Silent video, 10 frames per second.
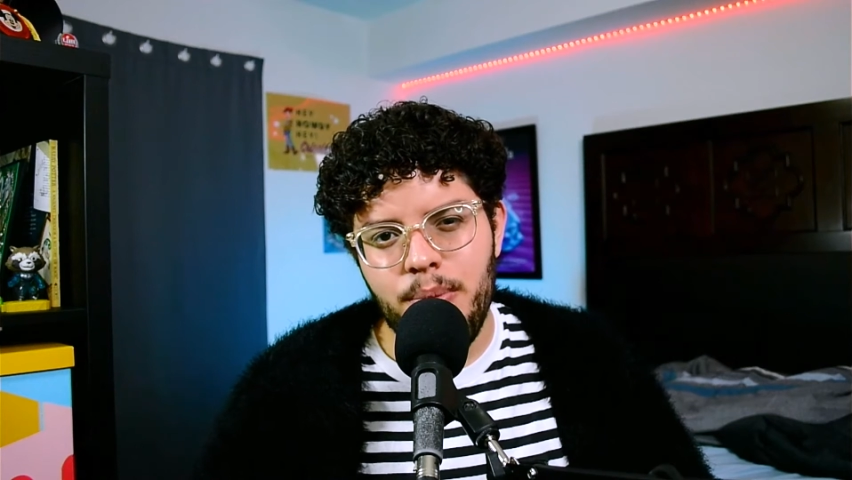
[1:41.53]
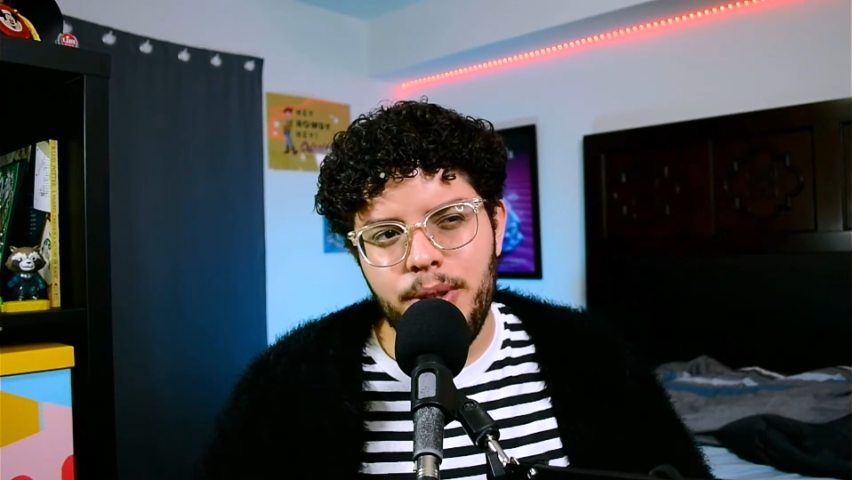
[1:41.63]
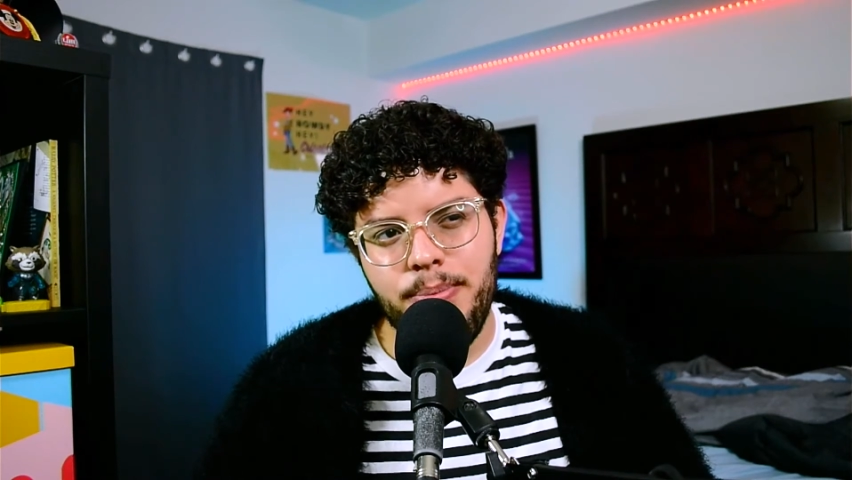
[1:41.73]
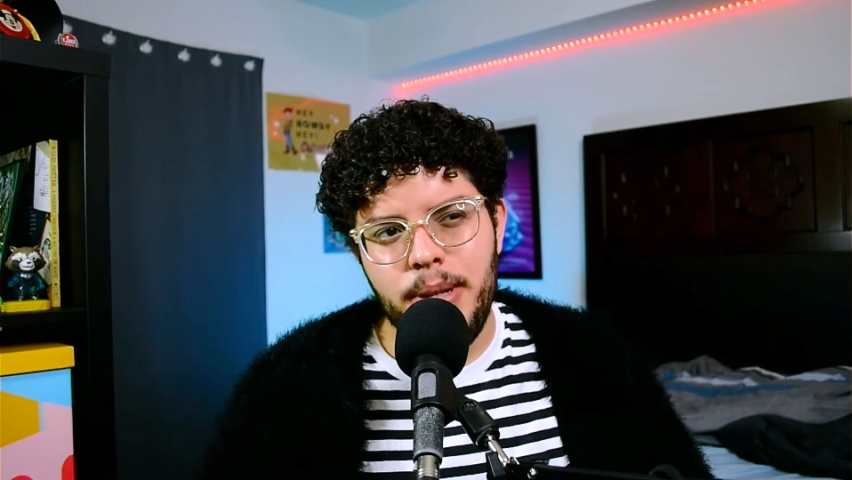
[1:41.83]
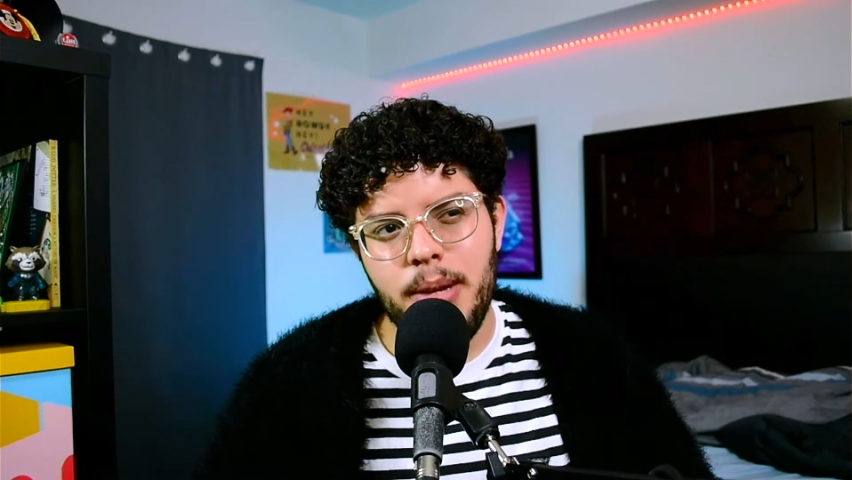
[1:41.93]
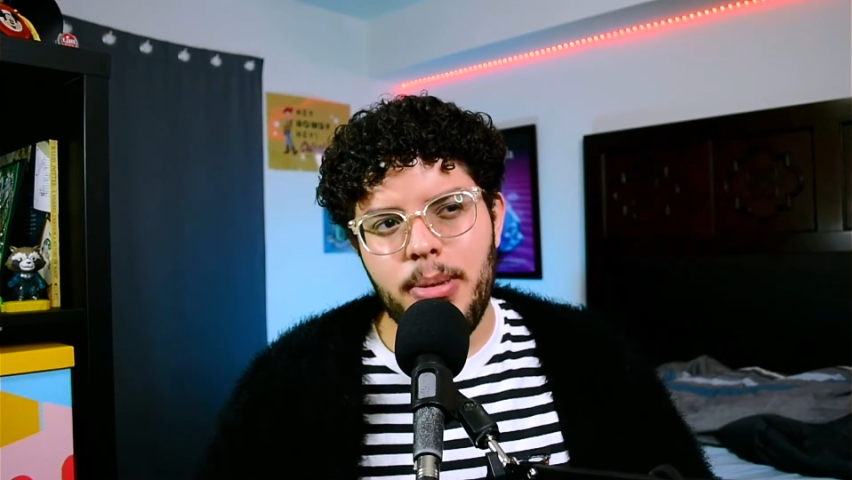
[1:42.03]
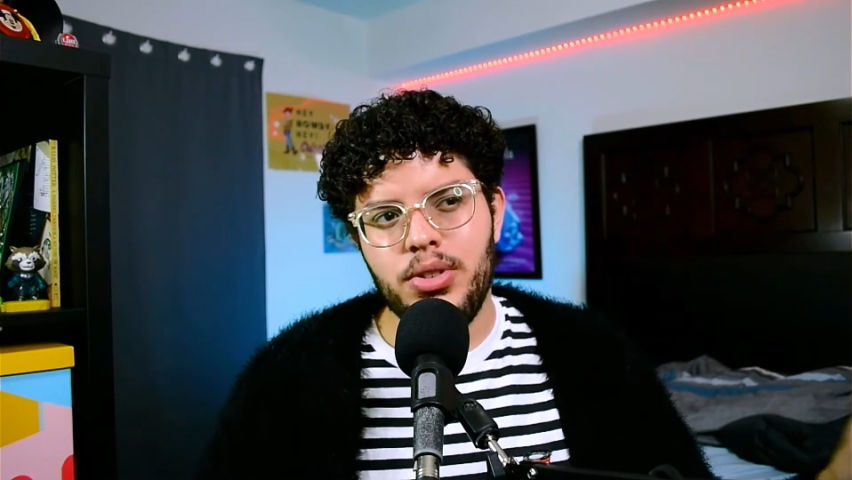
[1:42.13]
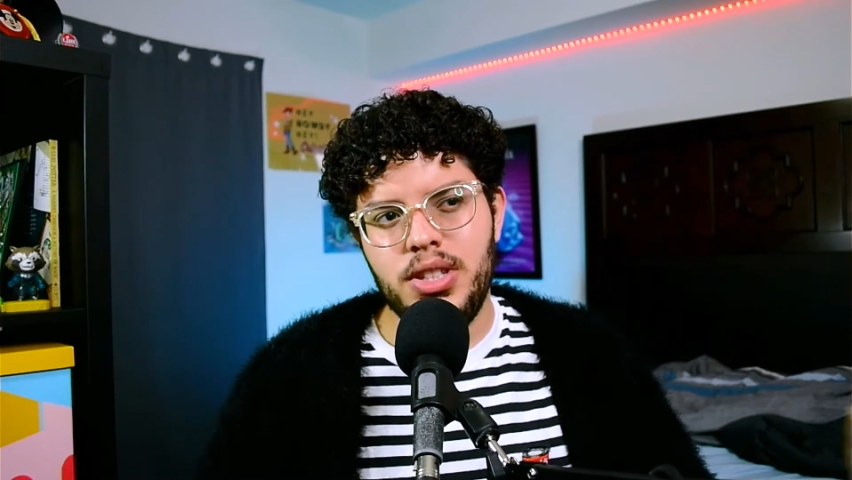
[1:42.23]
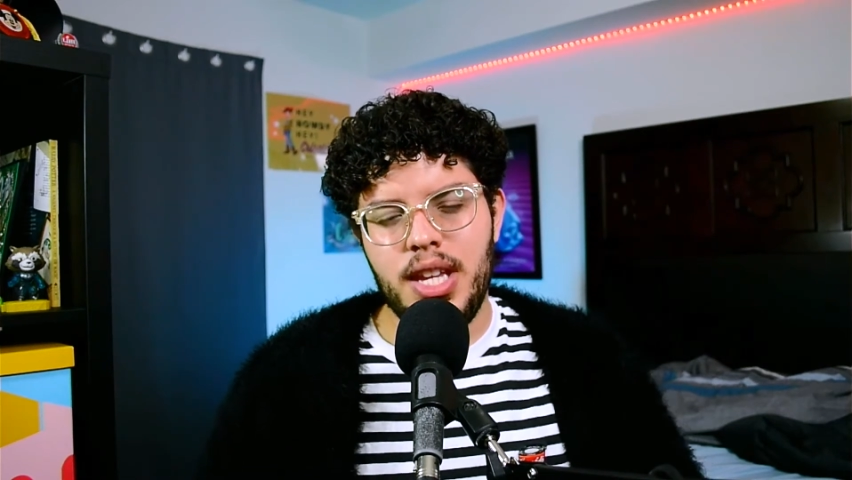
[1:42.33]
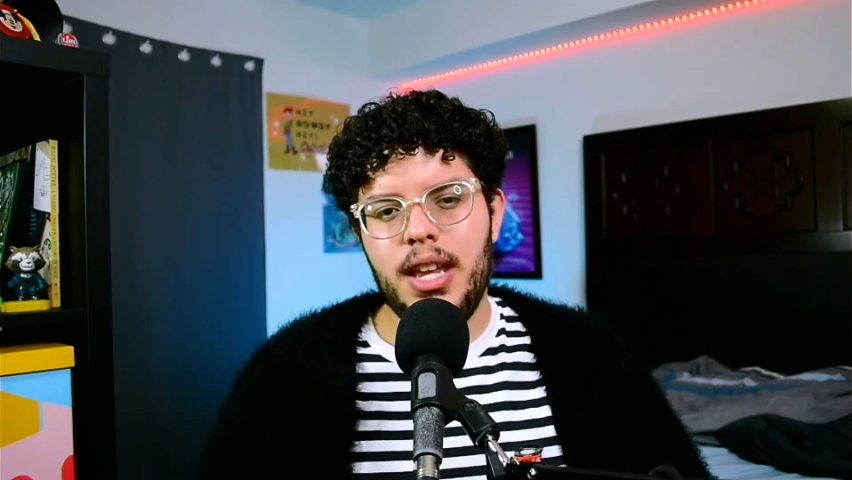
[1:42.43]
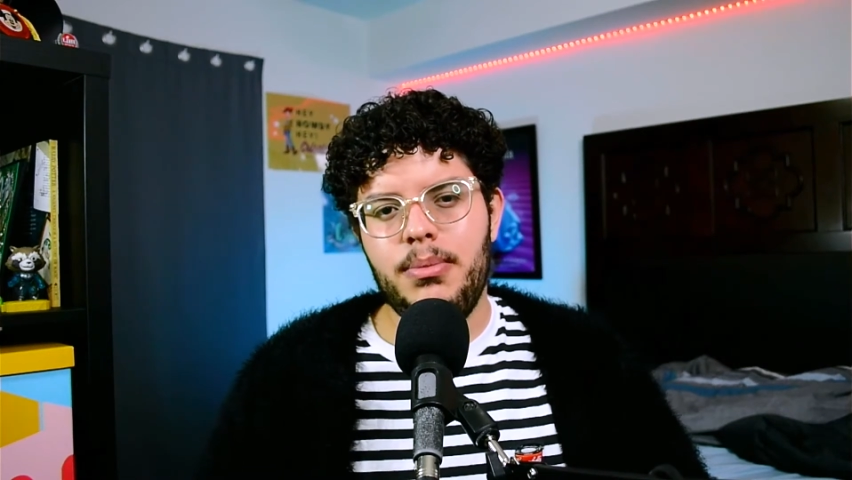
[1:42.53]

would be about 10